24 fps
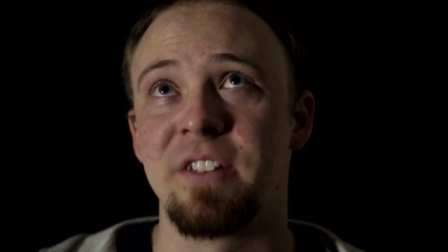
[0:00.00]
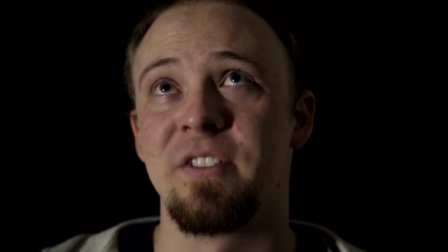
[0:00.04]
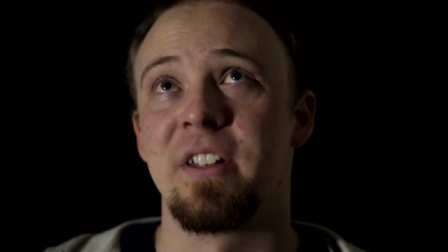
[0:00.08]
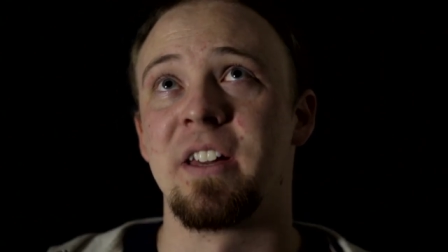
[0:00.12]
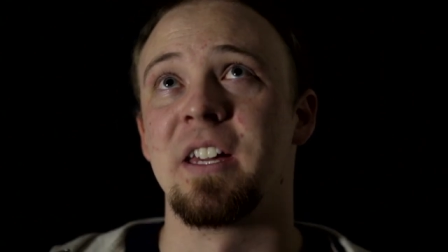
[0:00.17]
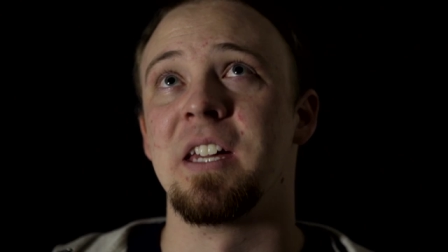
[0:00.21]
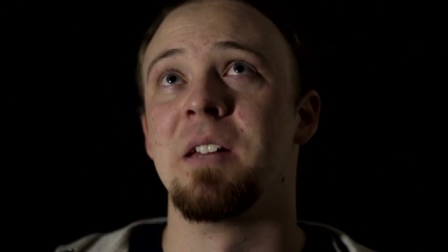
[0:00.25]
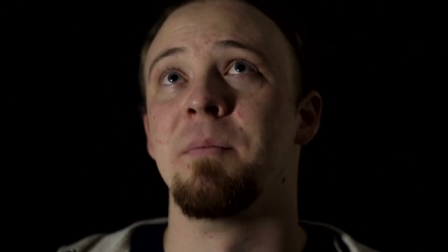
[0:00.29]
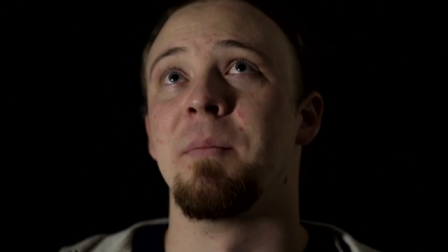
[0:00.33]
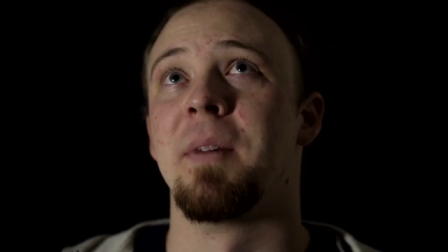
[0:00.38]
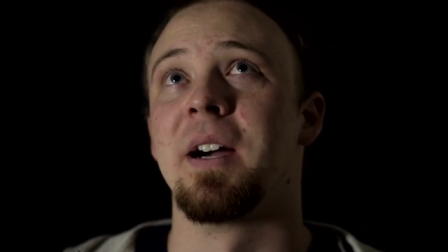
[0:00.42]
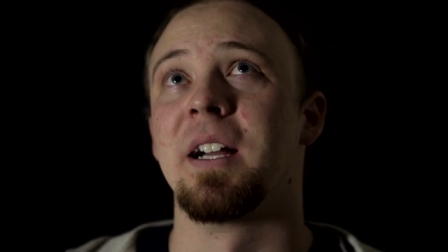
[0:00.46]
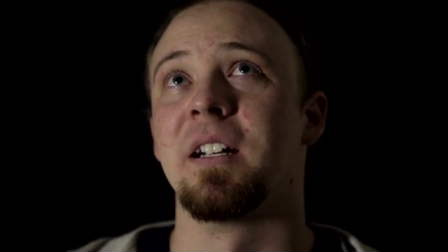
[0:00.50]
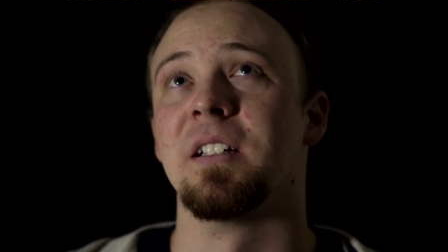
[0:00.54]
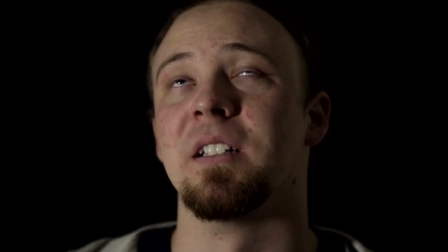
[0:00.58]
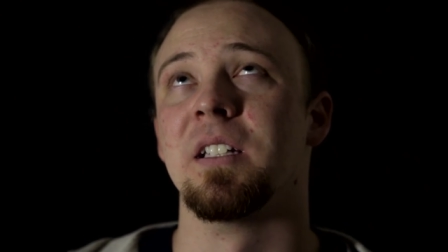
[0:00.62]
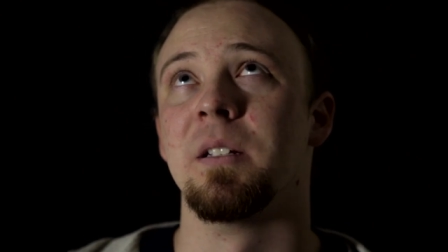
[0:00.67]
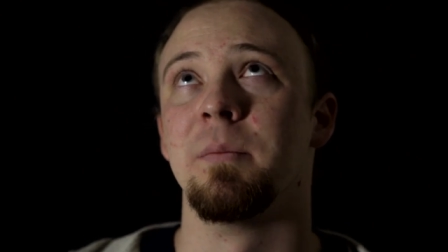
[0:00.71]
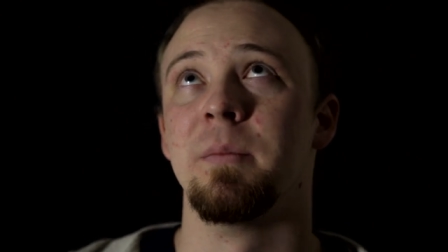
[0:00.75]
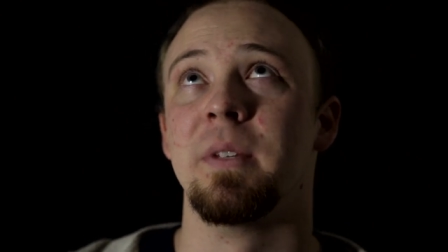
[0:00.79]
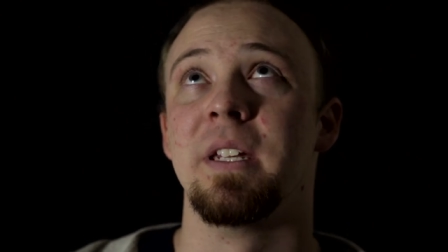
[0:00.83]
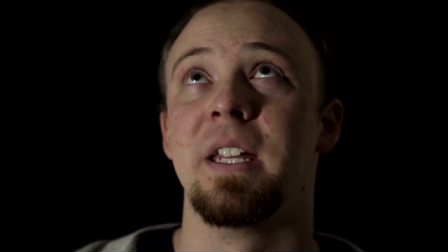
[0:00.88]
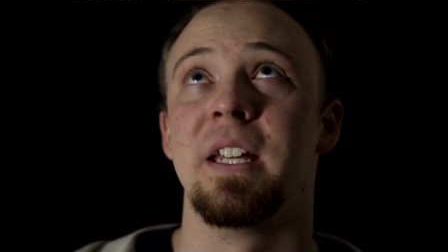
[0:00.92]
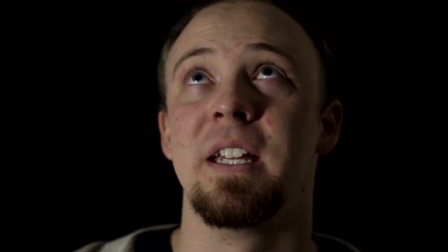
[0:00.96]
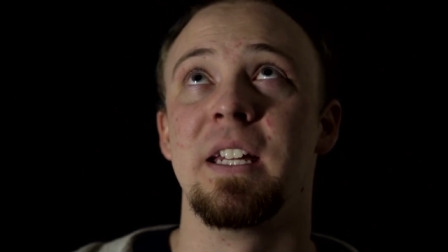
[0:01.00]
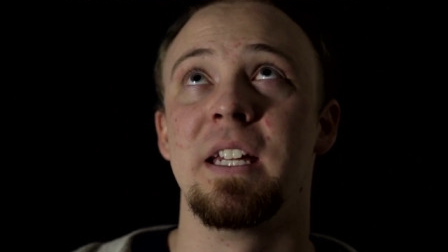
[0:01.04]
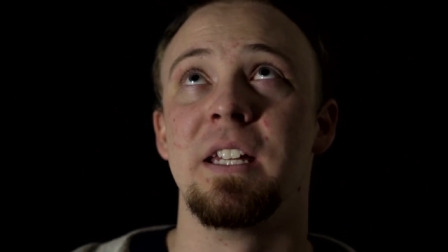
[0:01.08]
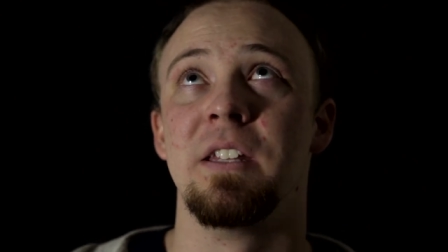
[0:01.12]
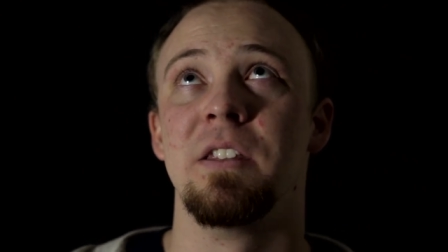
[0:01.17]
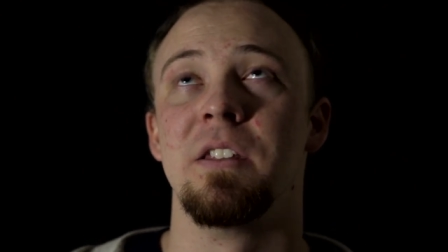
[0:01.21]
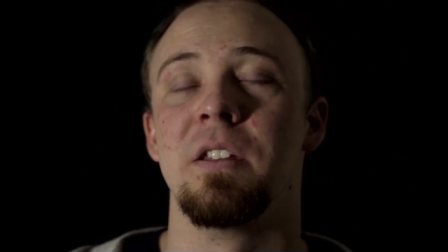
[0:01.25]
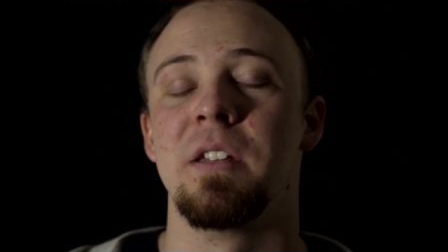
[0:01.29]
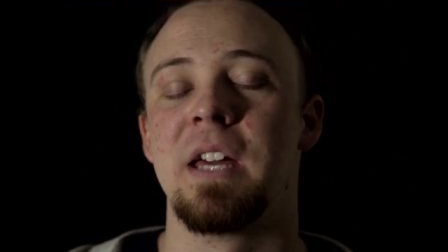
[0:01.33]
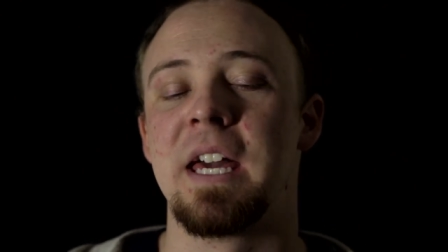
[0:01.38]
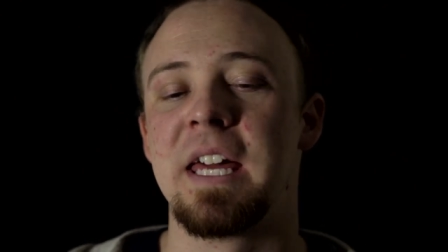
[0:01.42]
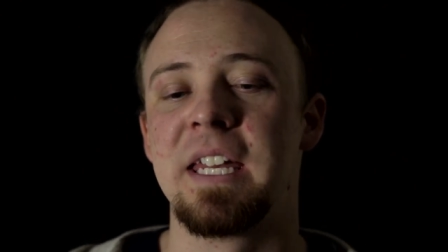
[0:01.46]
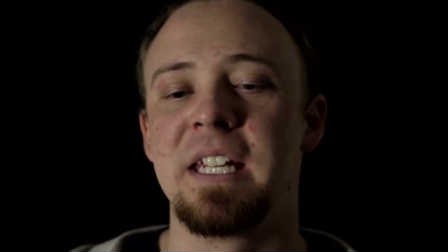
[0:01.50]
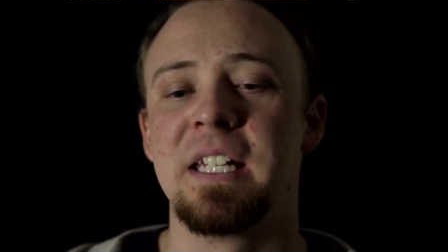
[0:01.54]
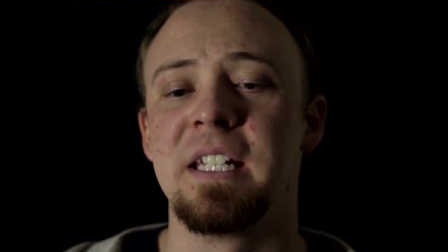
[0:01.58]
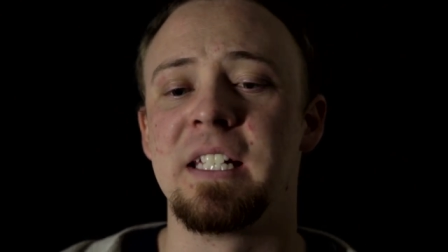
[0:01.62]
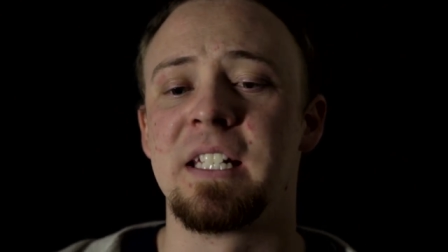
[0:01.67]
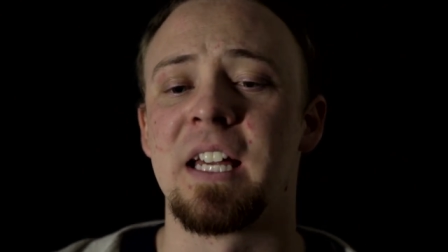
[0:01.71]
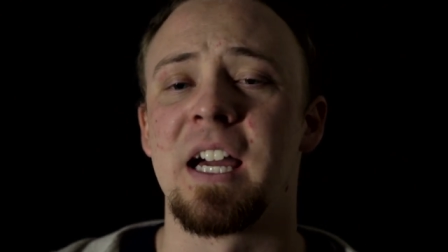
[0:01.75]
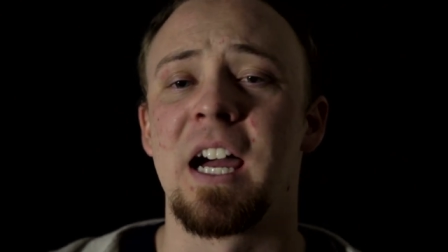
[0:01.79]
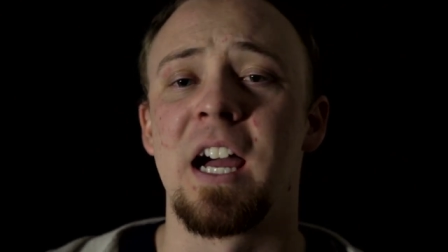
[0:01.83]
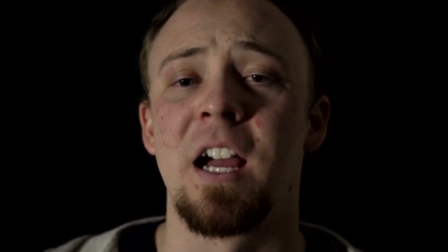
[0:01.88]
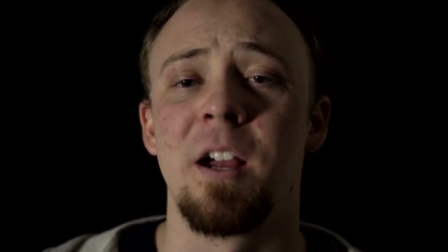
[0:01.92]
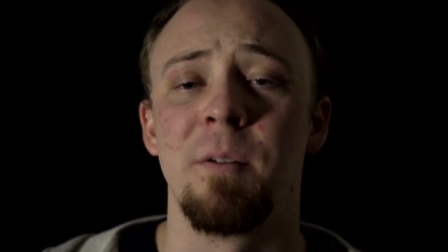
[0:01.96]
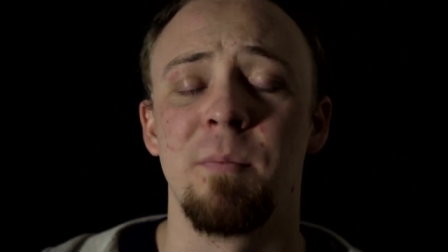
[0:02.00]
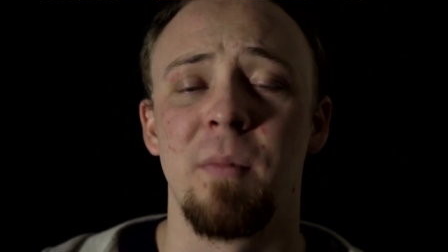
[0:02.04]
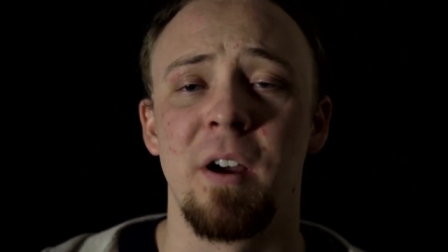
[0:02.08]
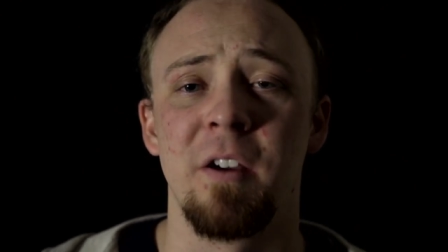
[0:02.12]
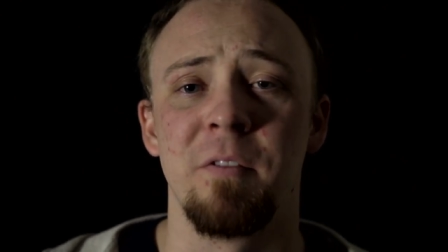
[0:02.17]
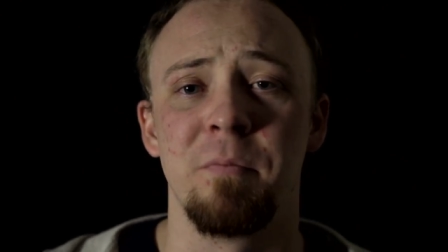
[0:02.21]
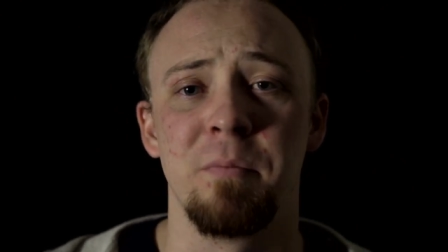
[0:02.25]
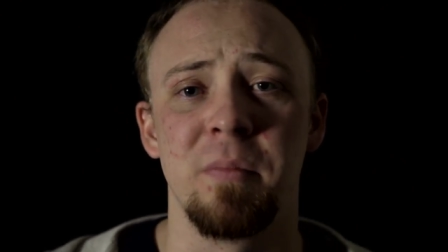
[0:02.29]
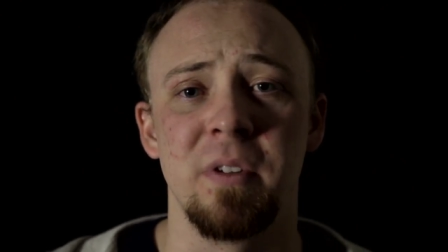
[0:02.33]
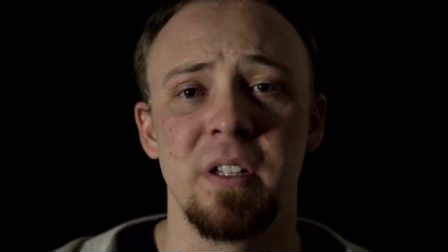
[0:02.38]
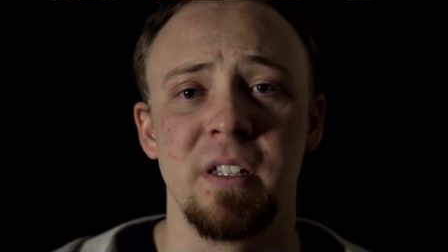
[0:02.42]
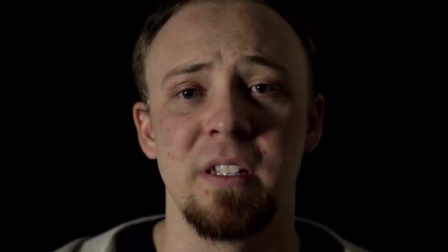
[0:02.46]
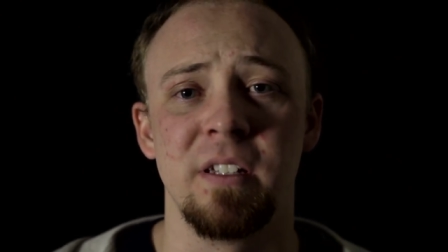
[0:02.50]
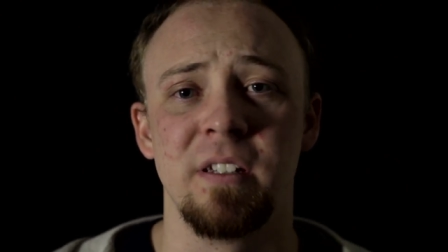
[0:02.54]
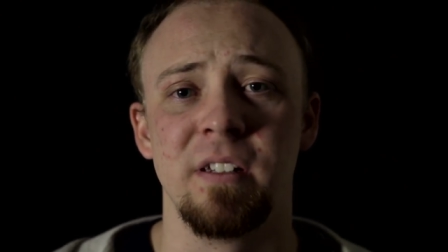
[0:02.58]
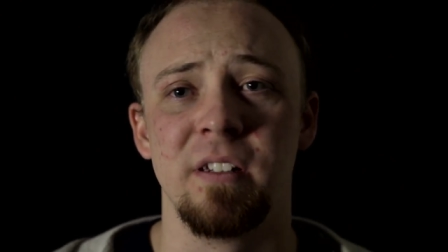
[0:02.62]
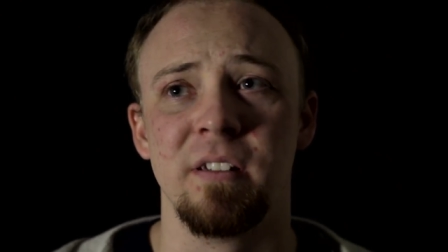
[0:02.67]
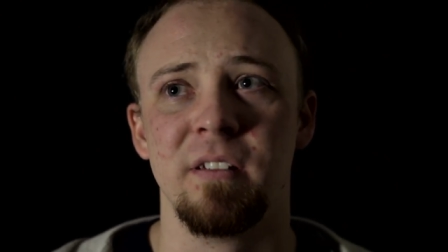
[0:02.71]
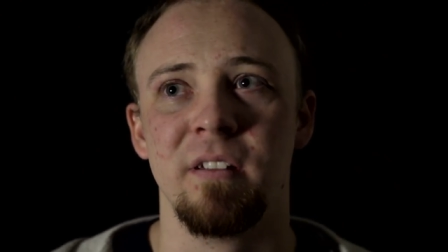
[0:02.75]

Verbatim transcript: that in my any time I've been